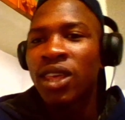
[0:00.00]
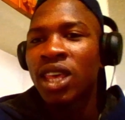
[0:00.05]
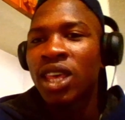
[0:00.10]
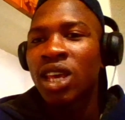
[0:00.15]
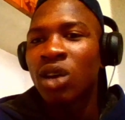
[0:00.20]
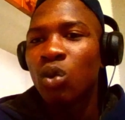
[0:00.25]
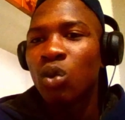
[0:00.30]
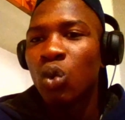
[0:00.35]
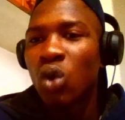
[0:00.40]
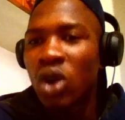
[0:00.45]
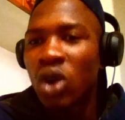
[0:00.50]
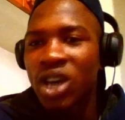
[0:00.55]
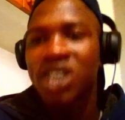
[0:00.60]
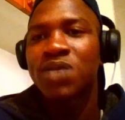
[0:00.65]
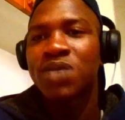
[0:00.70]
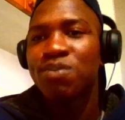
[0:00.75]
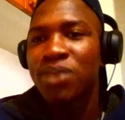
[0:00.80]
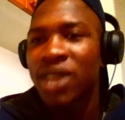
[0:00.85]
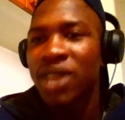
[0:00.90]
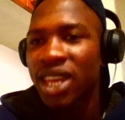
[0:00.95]
war
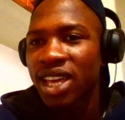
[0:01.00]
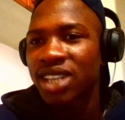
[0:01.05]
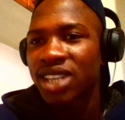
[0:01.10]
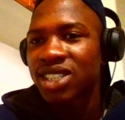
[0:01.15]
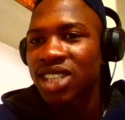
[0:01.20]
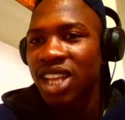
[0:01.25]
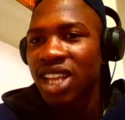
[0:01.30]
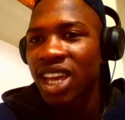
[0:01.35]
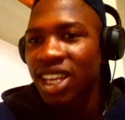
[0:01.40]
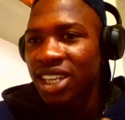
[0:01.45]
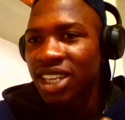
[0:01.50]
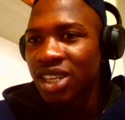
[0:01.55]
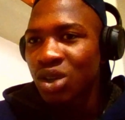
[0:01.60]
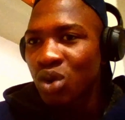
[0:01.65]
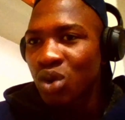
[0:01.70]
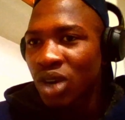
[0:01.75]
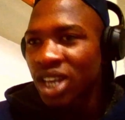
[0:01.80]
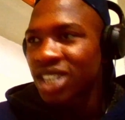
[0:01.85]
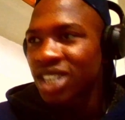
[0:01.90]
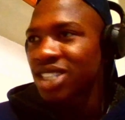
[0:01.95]
experience like the
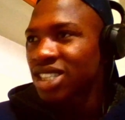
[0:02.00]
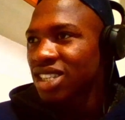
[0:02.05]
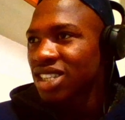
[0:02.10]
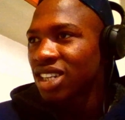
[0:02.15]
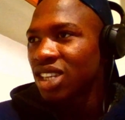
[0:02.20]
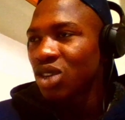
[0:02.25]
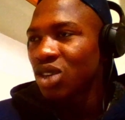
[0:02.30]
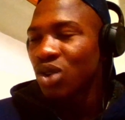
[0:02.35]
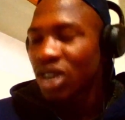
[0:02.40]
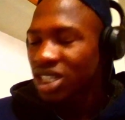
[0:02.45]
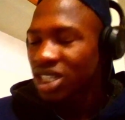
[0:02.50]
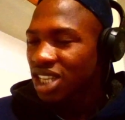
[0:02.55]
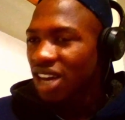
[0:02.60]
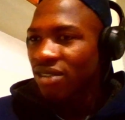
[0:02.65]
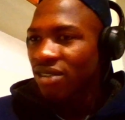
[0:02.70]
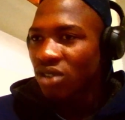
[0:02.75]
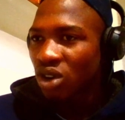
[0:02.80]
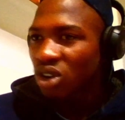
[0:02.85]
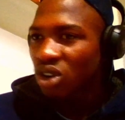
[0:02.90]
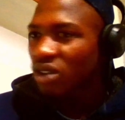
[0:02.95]
US. The US have a
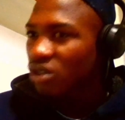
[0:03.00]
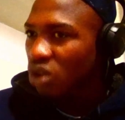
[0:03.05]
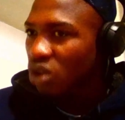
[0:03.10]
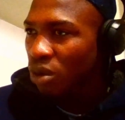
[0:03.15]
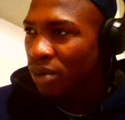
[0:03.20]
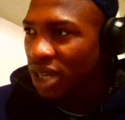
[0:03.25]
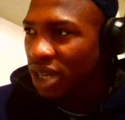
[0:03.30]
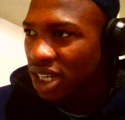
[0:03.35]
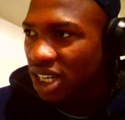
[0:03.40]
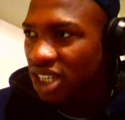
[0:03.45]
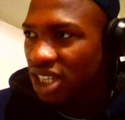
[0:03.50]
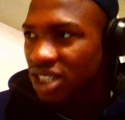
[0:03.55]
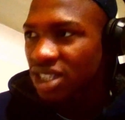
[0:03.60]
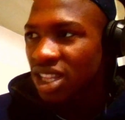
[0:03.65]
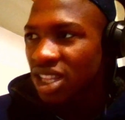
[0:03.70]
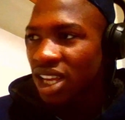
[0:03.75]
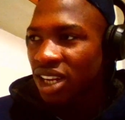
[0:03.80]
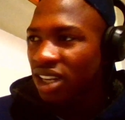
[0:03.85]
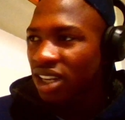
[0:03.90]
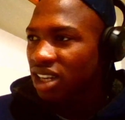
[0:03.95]
lot of commanders
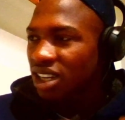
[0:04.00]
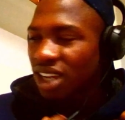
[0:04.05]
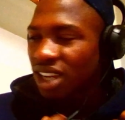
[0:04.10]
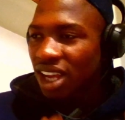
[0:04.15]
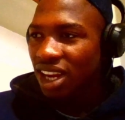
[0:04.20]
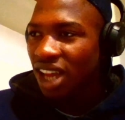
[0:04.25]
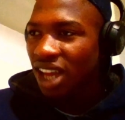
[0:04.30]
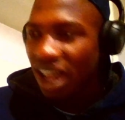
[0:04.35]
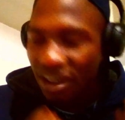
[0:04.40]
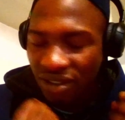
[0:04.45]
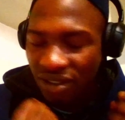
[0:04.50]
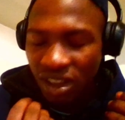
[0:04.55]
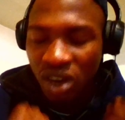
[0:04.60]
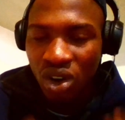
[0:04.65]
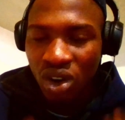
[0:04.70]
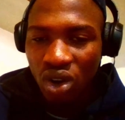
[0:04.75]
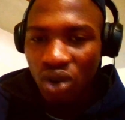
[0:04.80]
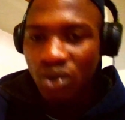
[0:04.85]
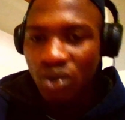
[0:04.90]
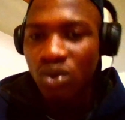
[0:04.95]
that have a lot
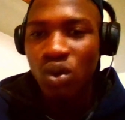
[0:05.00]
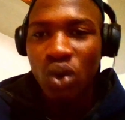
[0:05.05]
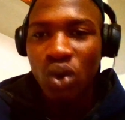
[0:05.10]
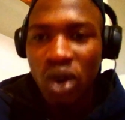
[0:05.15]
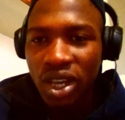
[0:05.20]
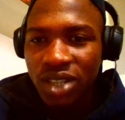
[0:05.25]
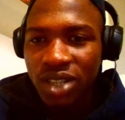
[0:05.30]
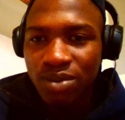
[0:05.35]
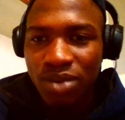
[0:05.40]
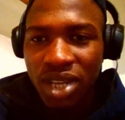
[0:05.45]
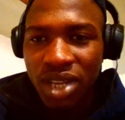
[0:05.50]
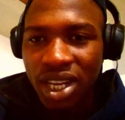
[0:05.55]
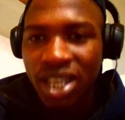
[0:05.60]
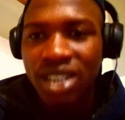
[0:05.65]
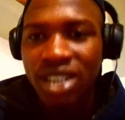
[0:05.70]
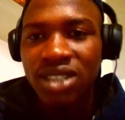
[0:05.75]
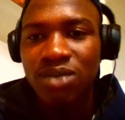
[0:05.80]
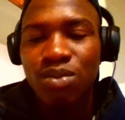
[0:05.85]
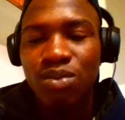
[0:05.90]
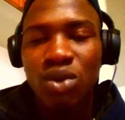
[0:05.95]
of war experience.
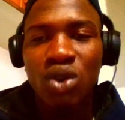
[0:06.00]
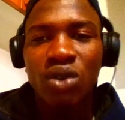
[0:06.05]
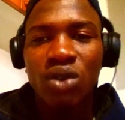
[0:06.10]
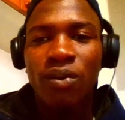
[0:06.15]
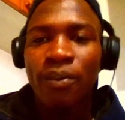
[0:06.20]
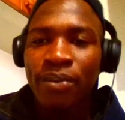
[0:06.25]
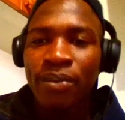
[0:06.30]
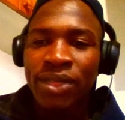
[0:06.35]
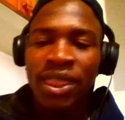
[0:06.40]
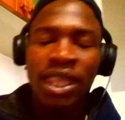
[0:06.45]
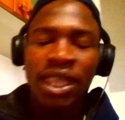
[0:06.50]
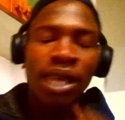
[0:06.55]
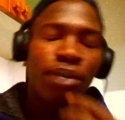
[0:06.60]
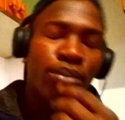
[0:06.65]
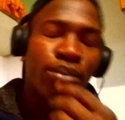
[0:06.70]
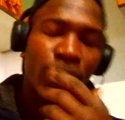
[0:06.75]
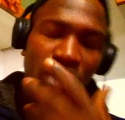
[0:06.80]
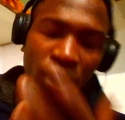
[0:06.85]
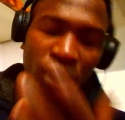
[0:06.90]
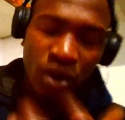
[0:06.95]
But
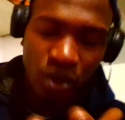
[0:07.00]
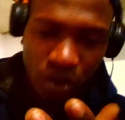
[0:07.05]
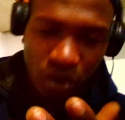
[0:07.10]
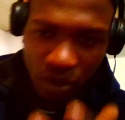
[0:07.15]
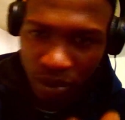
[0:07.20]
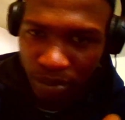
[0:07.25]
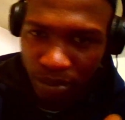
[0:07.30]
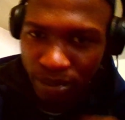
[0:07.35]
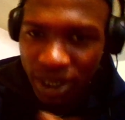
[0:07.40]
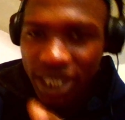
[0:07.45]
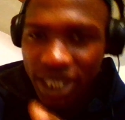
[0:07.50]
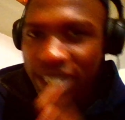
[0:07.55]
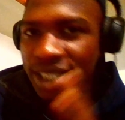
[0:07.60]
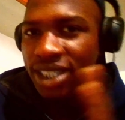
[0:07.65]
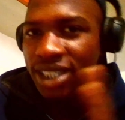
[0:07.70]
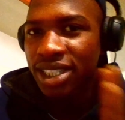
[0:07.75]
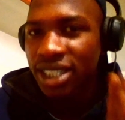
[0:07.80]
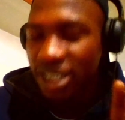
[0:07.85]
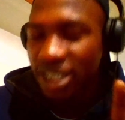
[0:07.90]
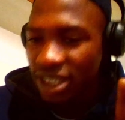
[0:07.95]
bro, please,
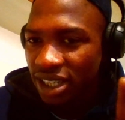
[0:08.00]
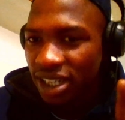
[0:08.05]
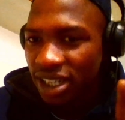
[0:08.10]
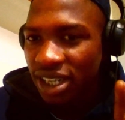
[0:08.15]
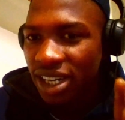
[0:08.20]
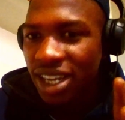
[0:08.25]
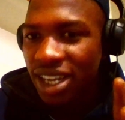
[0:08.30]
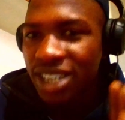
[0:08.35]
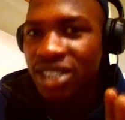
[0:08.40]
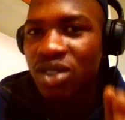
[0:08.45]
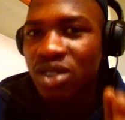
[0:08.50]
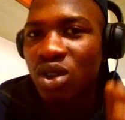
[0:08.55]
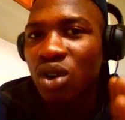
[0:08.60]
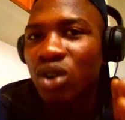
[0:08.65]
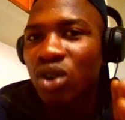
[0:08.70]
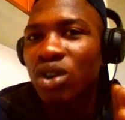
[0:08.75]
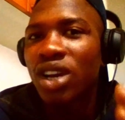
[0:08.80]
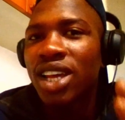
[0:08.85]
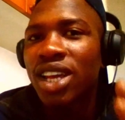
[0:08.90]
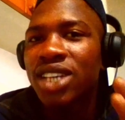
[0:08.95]
let's
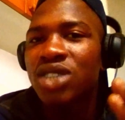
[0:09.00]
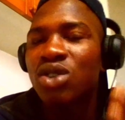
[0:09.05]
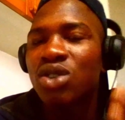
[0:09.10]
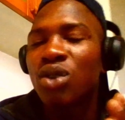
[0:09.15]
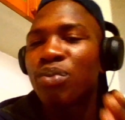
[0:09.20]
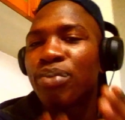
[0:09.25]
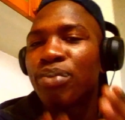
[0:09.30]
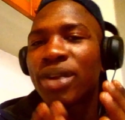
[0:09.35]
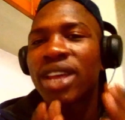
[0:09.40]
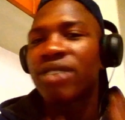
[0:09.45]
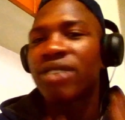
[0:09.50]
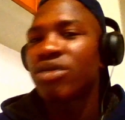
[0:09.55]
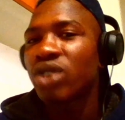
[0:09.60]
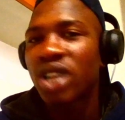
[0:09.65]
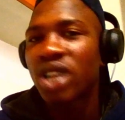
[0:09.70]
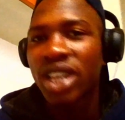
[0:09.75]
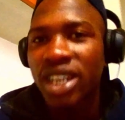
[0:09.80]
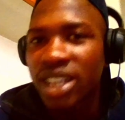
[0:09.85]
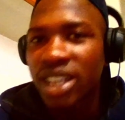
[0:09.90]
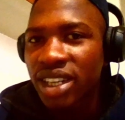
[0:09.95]
not pray for
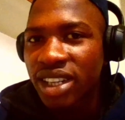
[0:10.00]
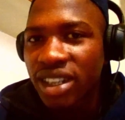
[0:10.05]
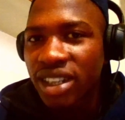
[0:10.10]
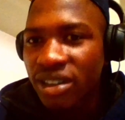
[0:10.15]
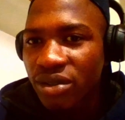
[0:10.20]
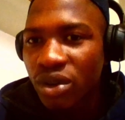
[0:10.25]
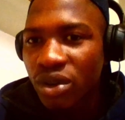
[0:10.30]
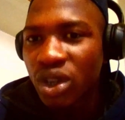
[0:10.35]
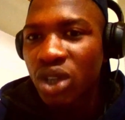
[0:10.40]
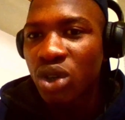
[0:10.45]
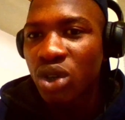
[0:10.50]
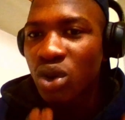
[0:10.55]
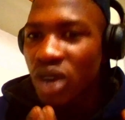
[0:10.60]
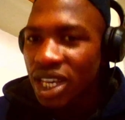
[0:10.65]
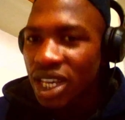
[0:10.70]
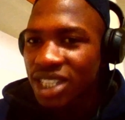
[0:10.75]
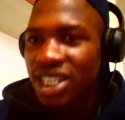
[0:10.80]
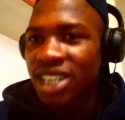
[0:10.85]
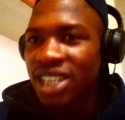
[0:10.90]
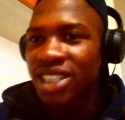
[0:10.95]
that. For the US
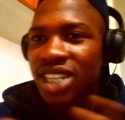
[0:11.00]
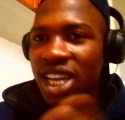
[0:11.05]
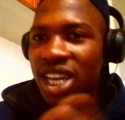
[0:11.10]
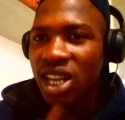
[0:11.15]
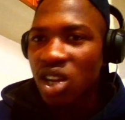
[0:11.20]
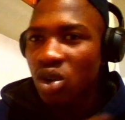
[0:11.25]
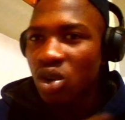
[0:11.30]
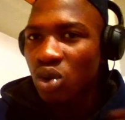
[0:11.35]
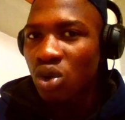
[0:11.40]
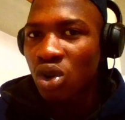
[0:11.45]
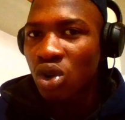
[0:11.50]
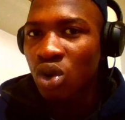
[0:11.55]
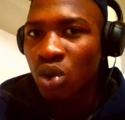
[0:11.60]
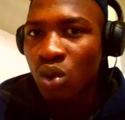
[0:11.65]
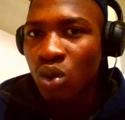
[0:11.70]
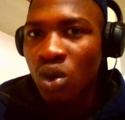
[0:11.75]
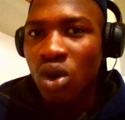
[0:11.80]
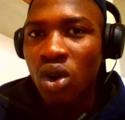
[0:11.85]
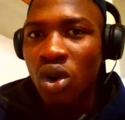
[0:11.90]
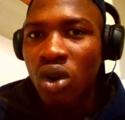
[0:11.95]
and China to go to war.